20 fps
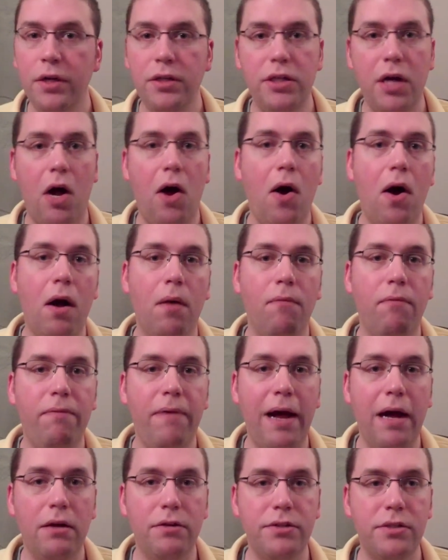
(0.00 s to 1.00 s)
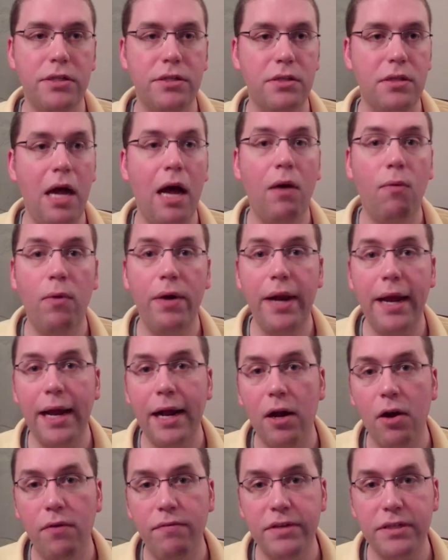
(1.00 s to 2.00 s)
to harm Faustus, not one
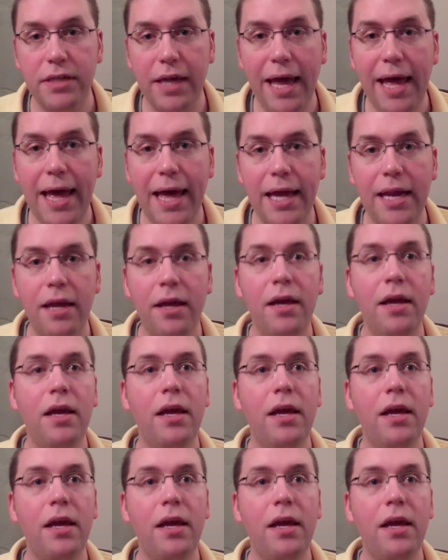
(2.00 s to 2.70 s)
hair of his head,